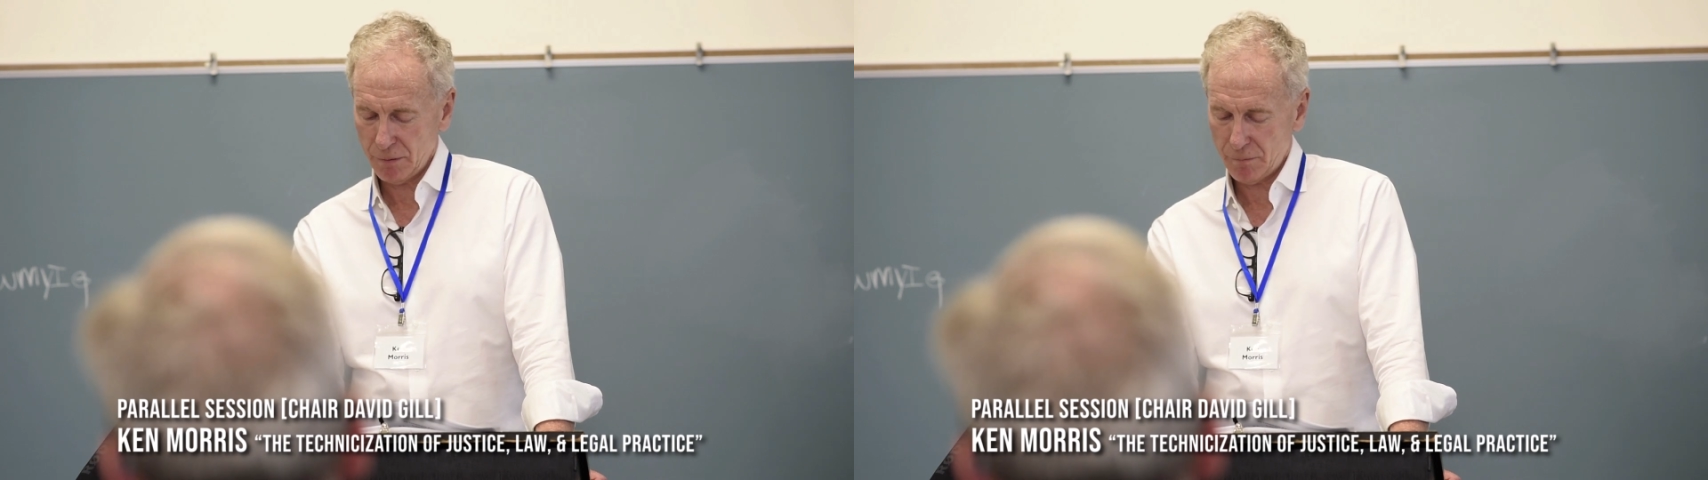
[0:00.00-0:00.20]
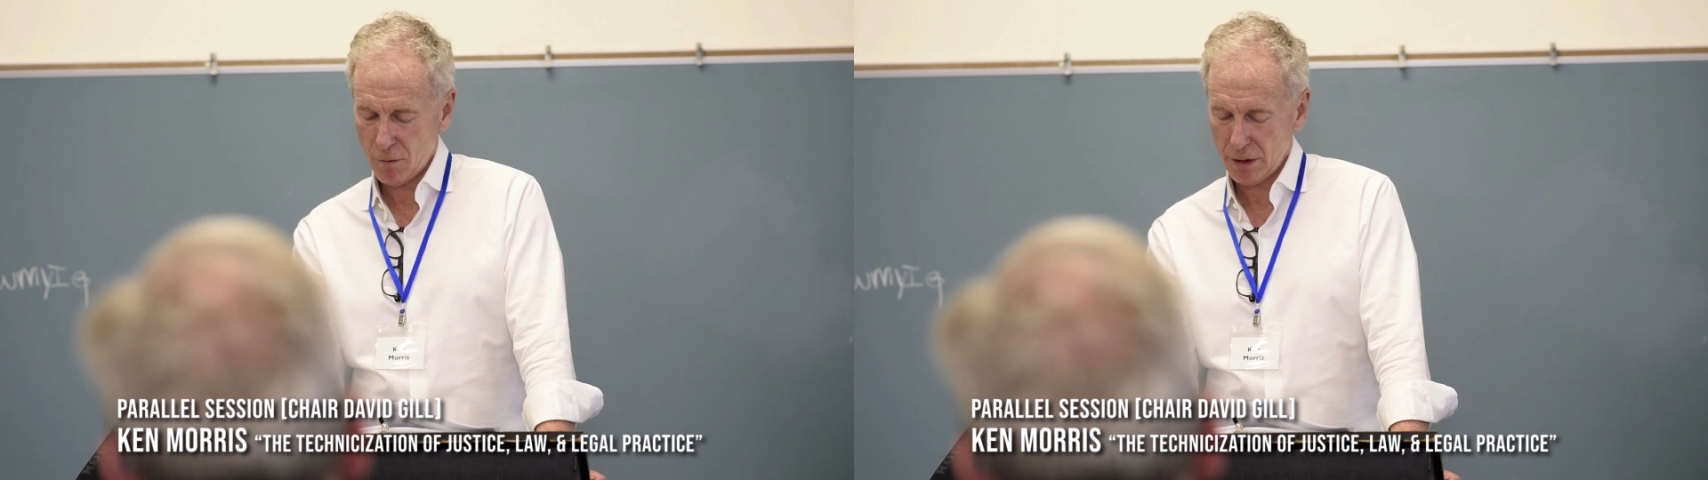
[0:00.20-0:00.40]

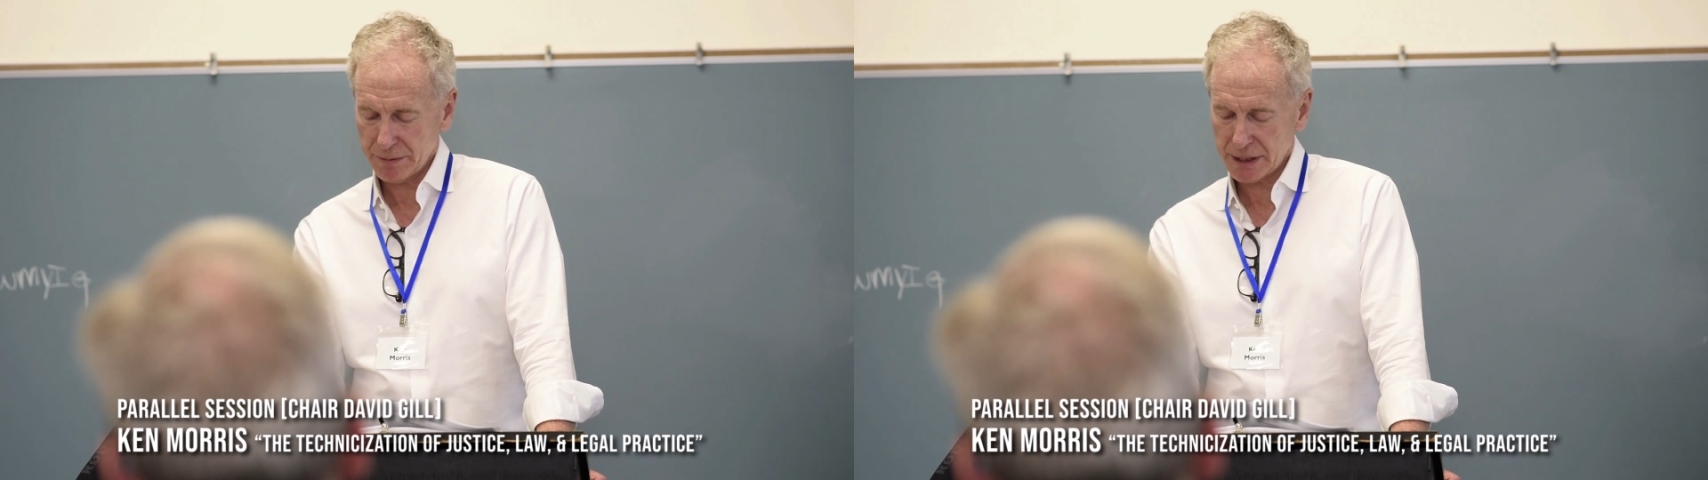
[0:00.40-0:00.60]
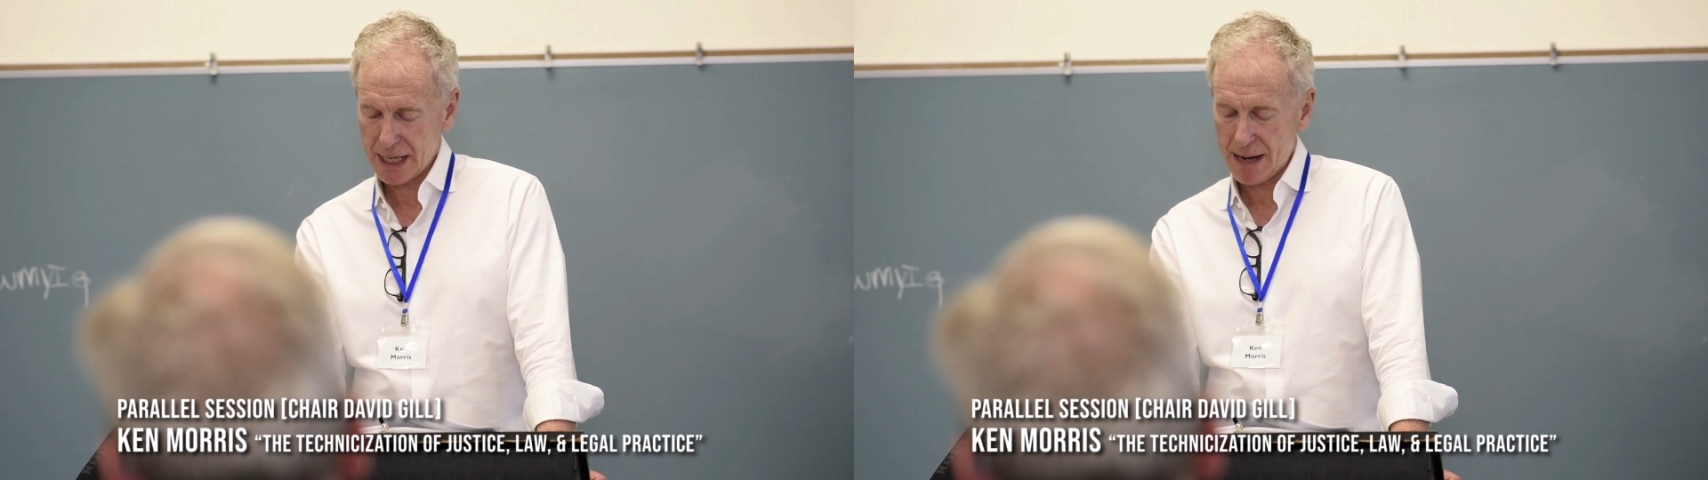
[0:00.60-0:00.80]

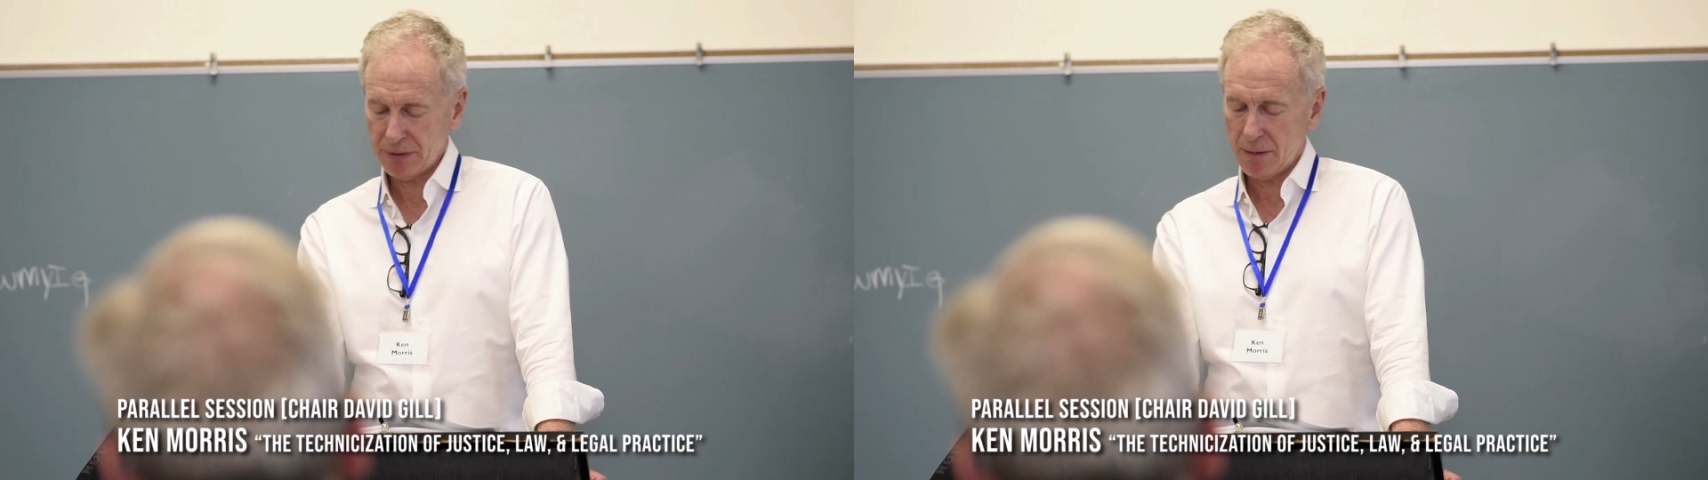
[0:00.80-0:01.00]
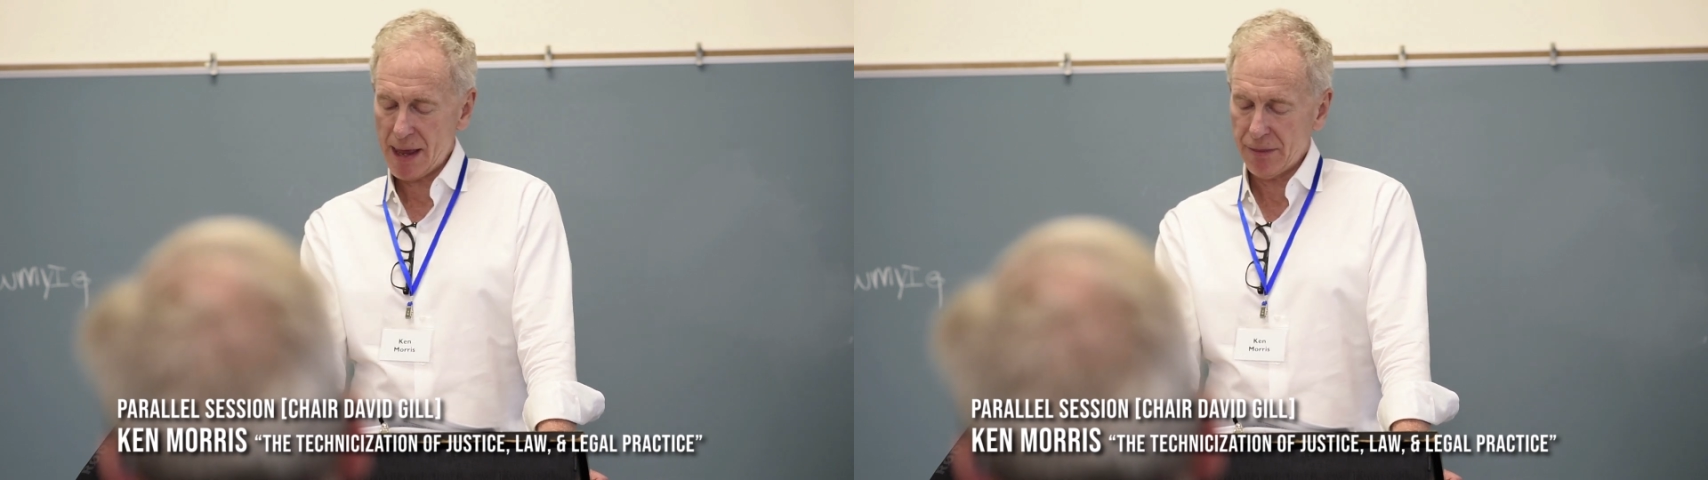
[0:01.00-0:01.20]
forms to
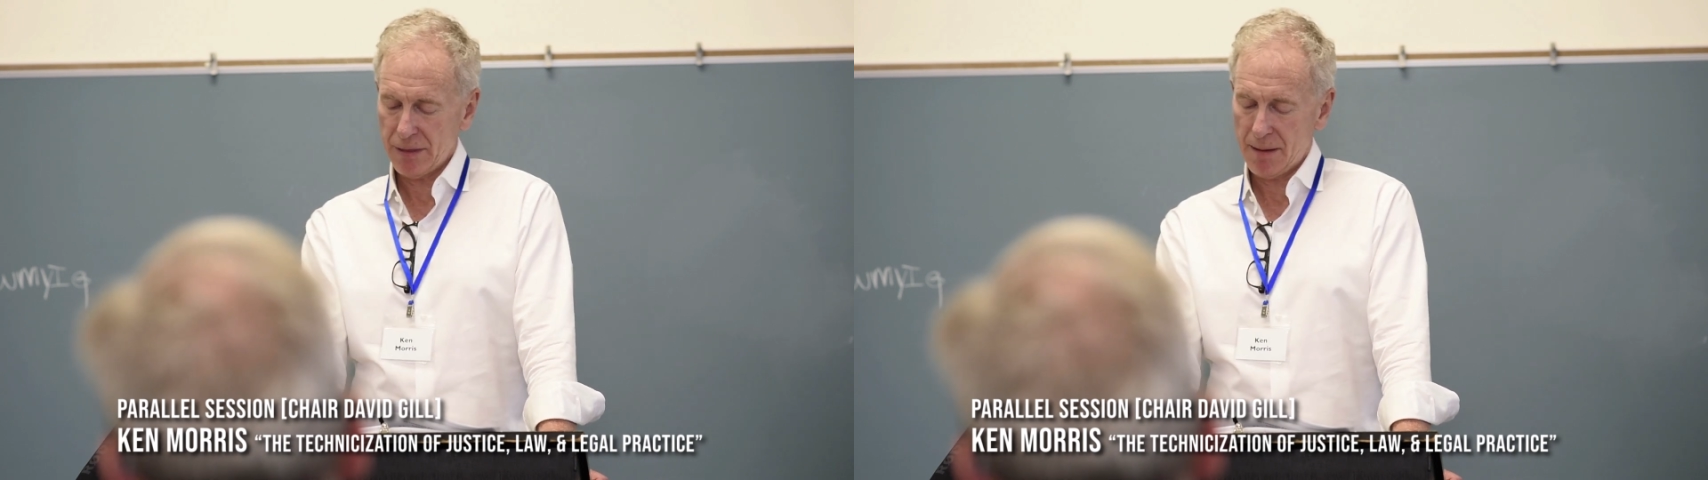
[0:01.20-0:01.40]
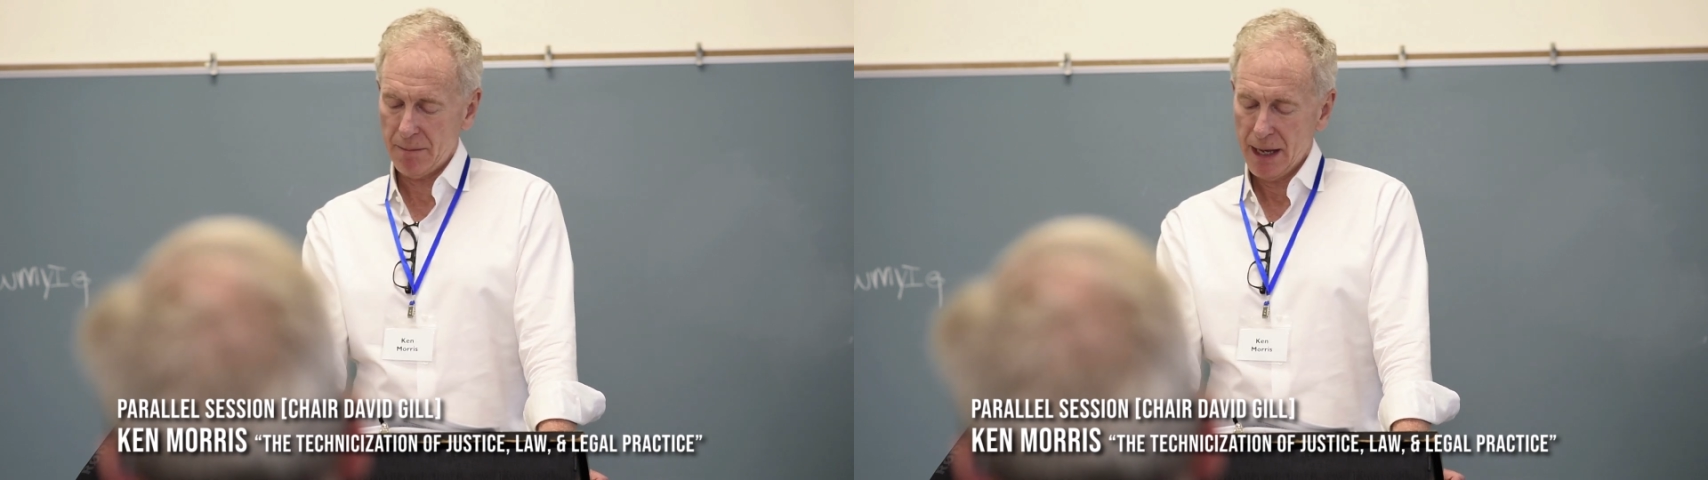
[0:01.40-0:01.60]
implement
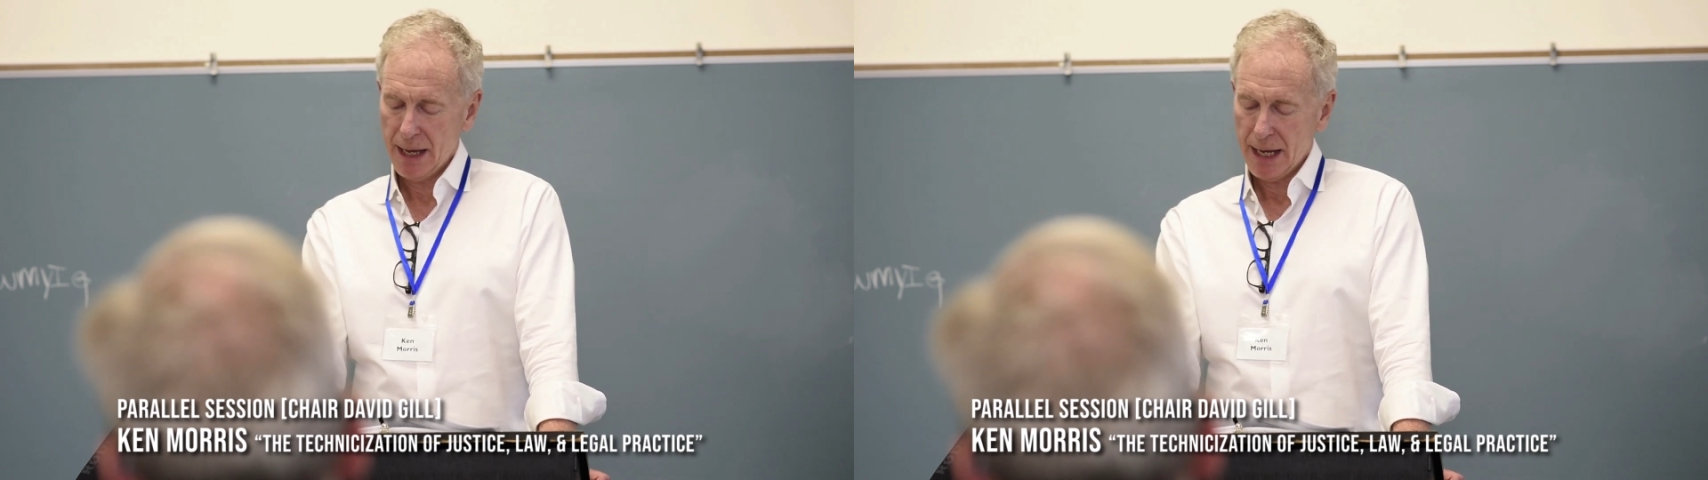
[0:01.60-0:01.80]
them